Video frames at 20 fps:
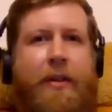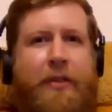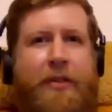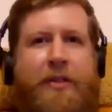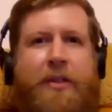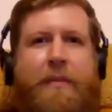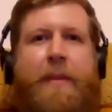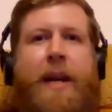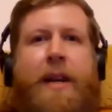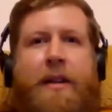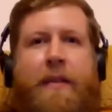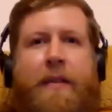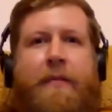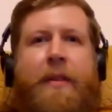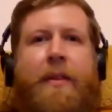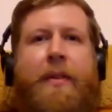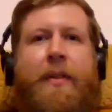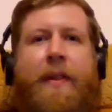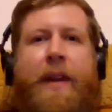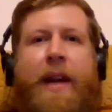use it to mean
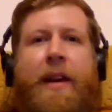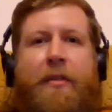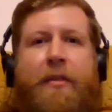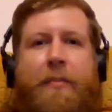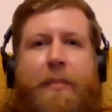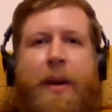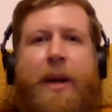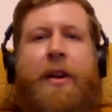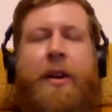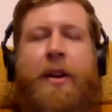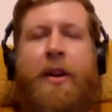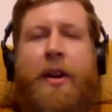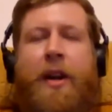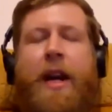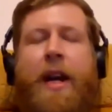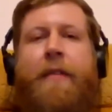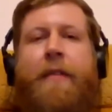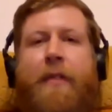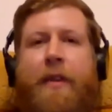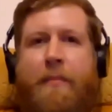different things. But
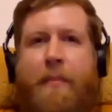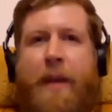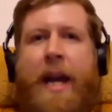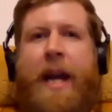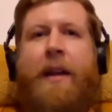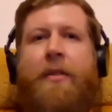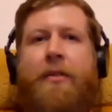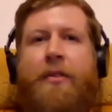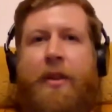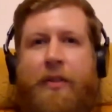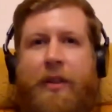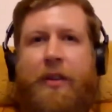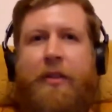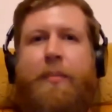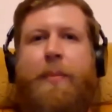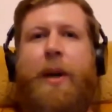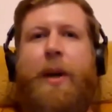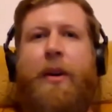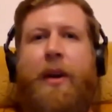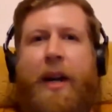if it means this
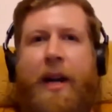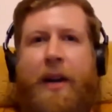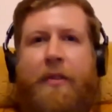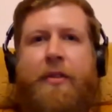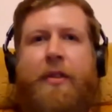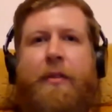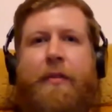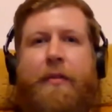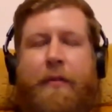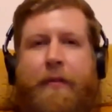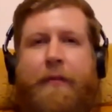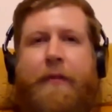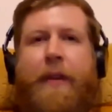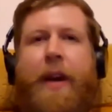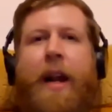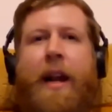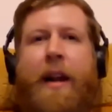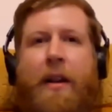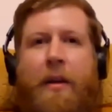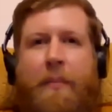experience of
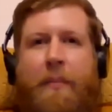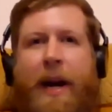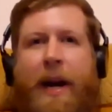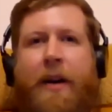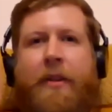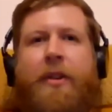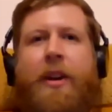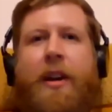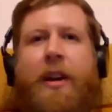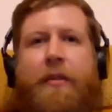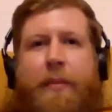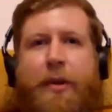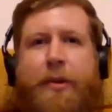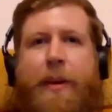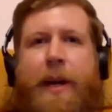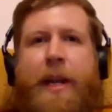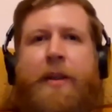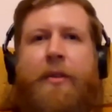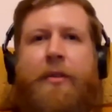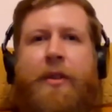feeling the boundaries
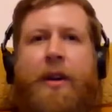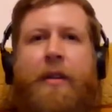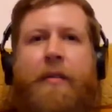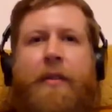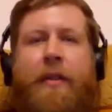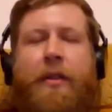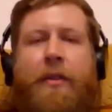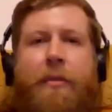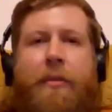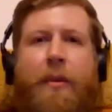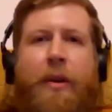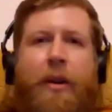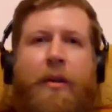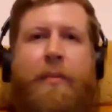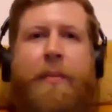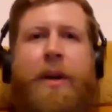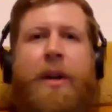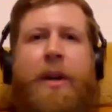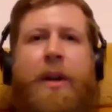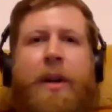between yourself and the world